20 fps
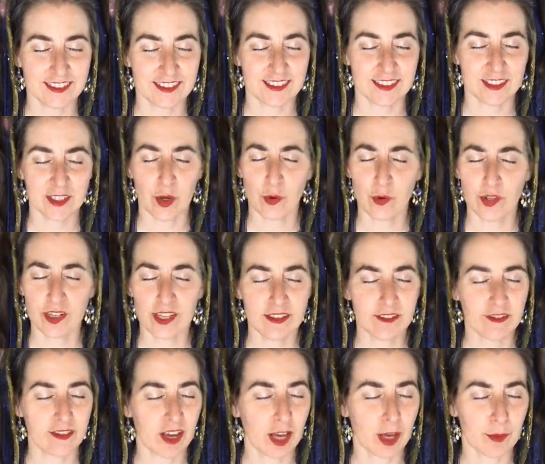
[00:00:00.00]
don't
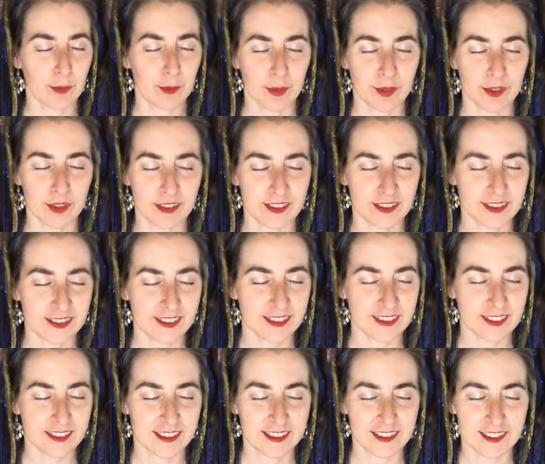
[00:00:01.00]
give up.
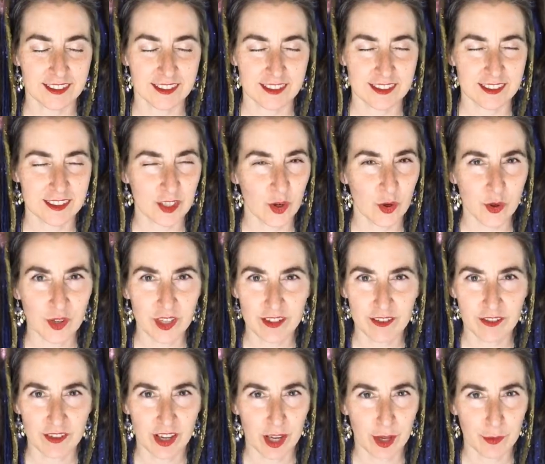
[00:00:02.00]
Don't give
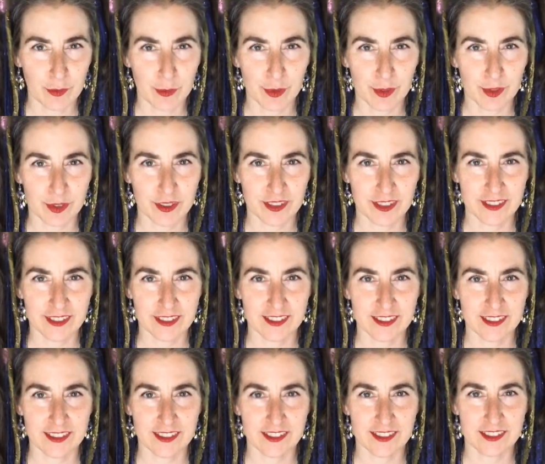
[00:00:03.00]
up.
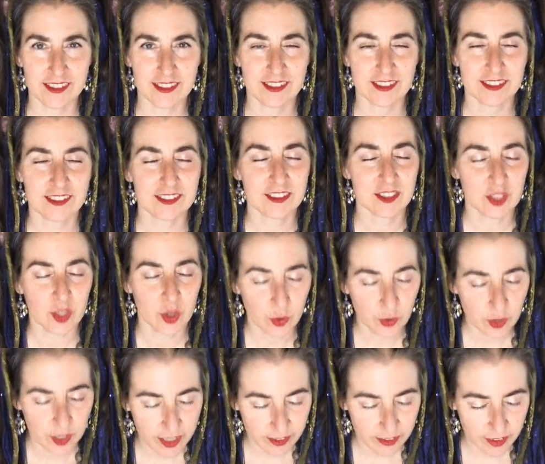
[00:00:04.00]
Don't
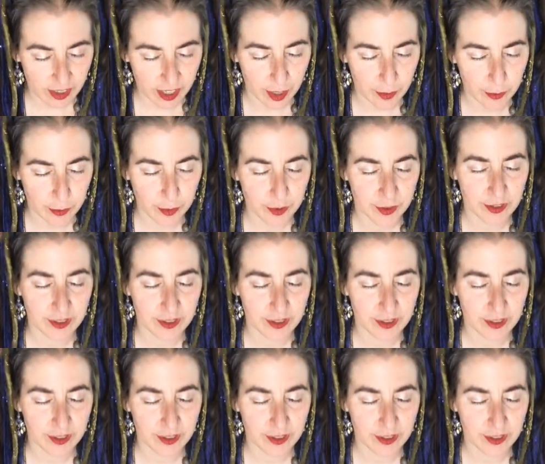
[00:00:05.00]
give up.